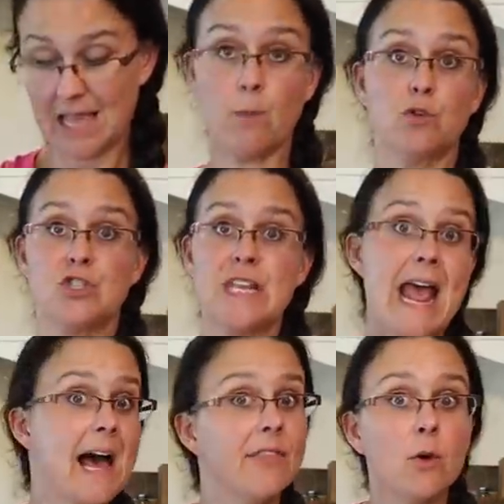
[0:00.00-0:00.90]
And we'll just
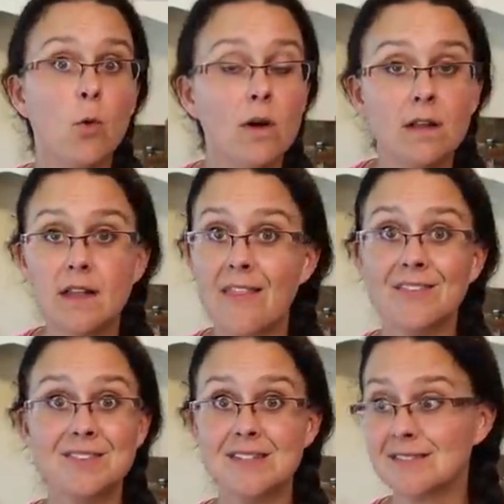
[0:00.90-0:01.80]
add the oil and
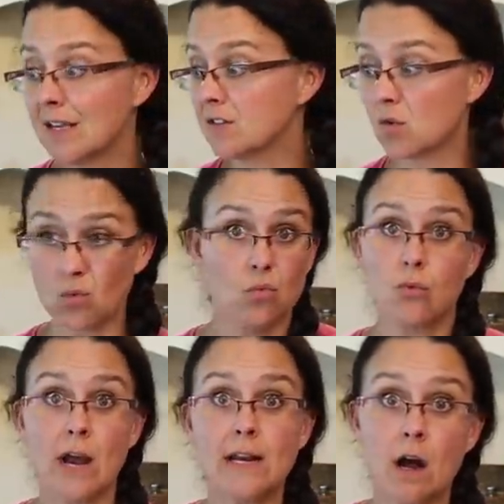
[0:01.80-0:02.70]
the seasonings
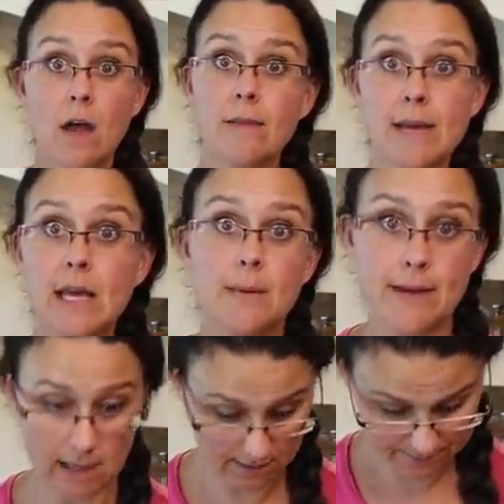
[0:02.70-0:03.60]
right on the baking
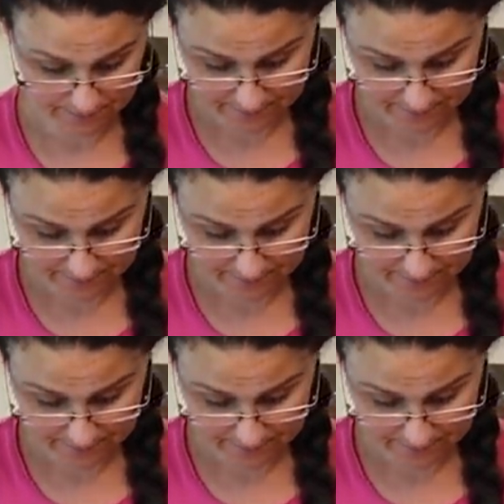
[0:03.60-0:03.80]
pan.